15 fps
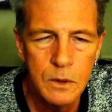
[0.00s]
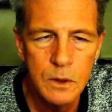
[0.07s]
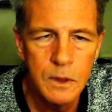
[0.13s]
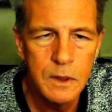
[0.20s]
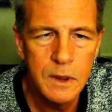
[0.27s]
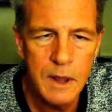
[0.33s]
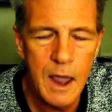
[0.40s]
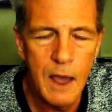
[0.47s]

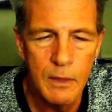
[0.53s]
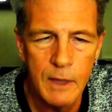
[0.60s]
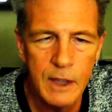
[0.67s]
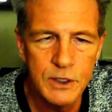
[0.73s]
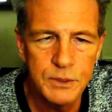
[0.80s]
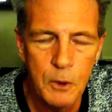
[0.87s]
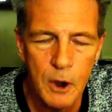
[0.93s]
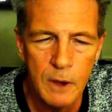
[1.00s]

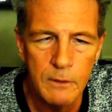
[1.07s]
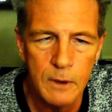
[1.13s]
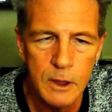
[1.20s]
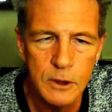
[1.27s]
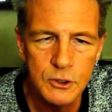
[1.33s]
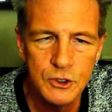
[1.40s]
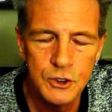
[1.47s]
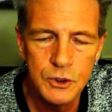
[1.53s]
that's
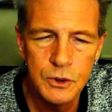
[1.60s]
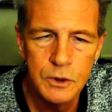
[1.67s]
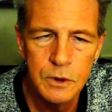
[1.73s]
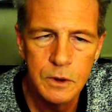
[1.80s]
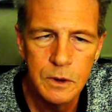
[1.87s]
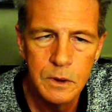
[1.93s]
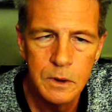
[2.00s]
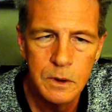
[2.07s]
privilege.
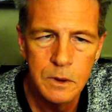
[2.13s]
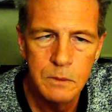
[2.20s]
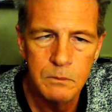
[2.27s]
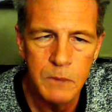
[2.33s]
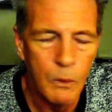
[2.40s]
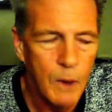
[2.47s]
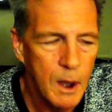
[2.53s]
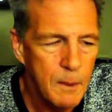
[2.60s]

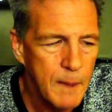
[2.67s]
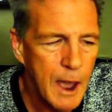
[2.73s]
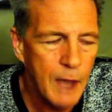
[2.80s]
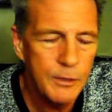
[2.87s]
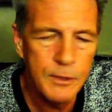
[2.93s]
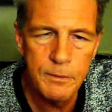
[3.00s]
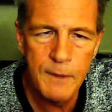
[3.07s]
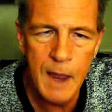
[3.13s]
But what
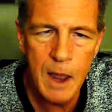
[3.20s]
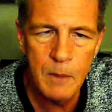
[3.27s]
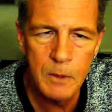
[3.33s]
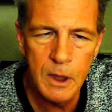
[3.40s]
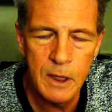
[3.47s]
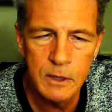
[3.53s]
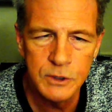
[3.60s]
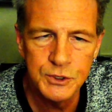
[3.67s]
about the
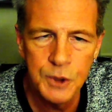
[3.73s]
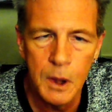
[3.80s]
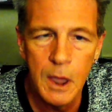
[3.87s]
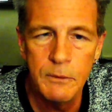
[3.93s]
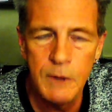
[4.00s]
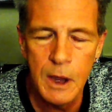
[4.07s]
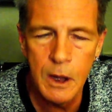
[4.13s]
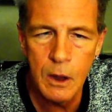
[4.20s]
family that's
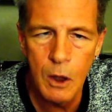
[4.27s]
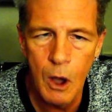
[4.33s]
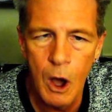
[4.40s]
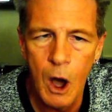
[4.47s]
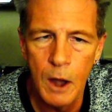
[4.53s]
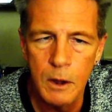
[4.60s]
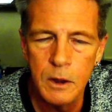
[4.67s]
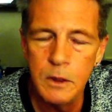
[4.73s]
living
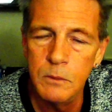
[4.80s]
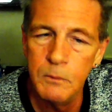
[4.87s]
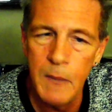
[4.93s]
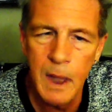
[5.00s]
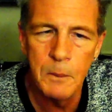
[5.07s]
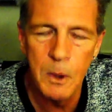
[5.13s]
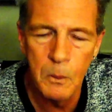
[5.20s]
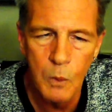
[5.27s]
on
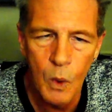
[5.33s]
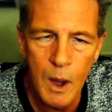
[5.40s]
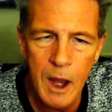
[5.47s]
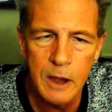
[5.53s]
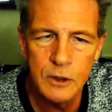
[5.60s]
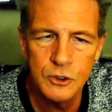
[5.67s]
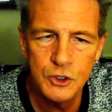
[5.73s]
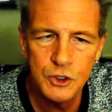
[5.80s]
minimum
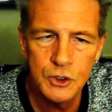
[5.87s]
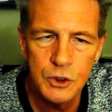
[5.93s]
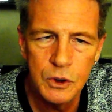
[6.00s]
wage?